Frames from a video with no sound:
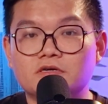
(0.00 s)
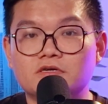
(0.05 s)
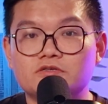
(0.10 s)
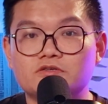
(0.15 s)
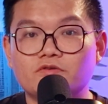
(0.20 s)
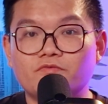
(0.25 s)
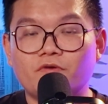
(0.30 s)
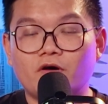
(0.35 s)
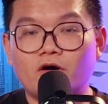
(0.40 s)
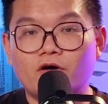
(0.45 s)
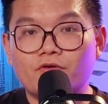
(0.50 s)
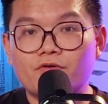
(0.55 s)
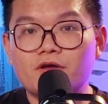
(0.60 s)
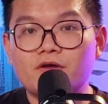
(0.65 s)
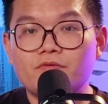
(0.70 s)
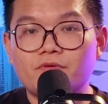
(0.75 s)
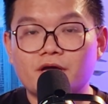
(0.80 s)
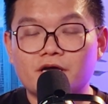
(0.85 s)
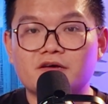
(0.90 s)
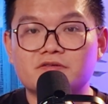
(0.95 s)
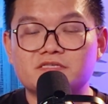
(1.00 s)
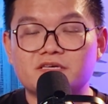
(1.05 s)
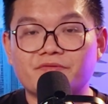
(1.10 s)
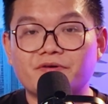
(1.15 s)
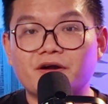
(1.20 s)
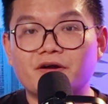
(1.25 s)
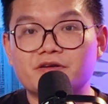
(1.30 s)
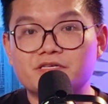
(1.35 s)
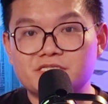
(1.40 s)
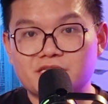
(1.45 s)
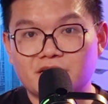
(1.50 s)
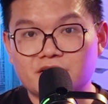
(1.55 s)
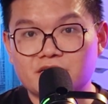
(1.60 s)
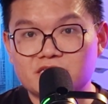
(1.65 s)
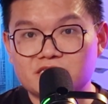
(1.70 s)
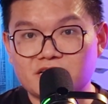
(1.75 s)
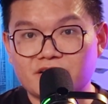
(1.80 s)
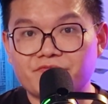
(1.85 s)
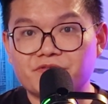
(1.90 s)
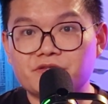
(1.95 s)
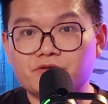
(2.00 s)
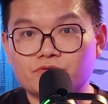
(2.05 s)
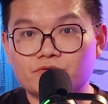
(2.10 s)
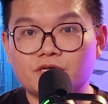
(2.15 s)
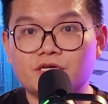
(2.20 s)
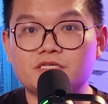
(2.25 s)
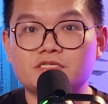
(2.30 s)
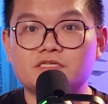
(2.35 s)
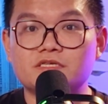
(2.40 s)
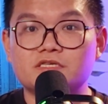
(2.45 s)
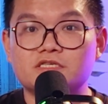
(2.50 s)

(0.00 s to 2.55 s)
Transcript: So for Orie, we have 777 units